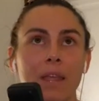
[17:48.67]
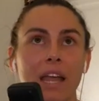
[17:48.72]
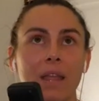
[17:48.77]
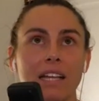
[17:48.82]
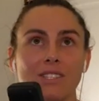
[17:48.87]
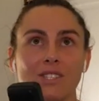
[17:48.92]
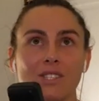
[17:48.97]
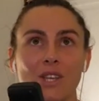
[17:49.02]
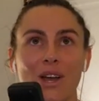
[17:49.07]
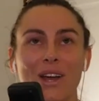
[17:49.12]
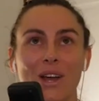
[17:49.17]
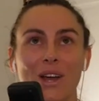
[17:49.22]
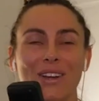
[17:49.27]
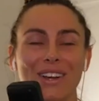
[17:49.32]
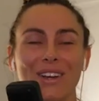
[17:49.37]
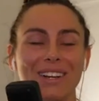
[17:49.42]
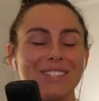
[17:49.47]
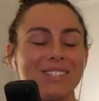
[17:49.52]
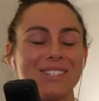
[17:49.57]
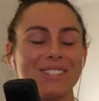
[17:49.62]
And so
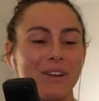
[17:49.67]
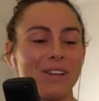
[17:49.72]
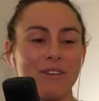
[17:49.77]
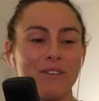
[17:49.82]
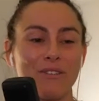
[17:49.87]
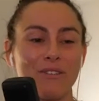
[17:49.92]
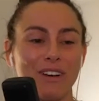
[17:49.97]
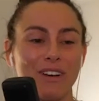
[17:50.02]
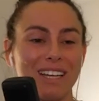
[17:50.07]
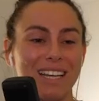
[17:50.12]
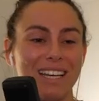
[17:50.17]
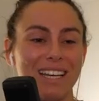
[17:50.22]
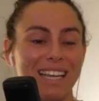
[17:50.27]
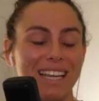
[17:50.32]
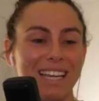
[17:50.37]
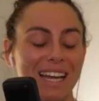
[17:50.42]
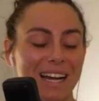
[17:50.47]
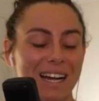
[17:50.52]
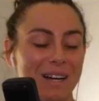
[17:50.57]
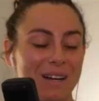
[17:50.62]
it's so
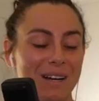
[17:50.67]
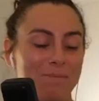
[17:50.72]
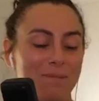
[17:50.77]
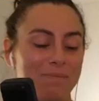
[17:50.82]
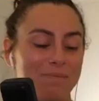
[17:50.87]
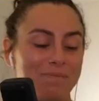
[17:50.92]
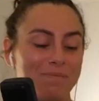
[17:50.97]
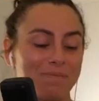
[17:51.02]
funny, um,